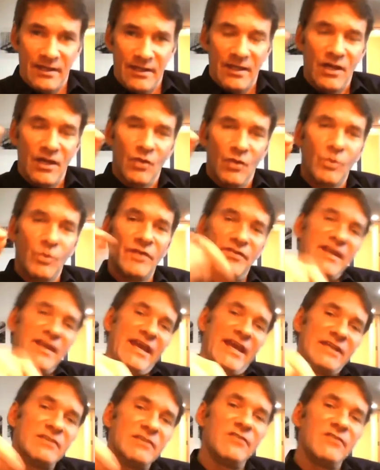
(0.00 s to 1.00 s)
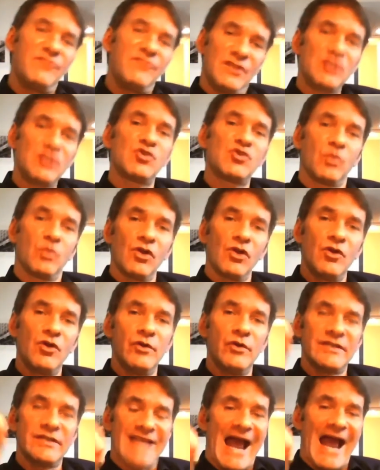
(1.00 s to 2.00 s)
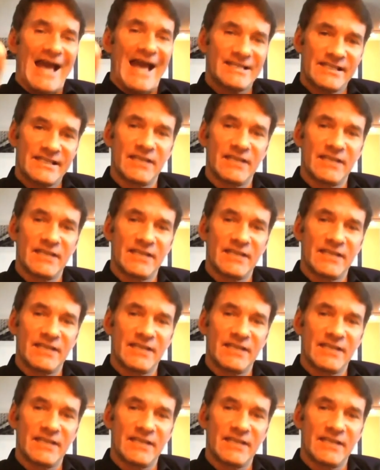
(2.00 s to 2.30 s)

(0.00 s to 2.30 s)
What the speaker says: with the individual who is asking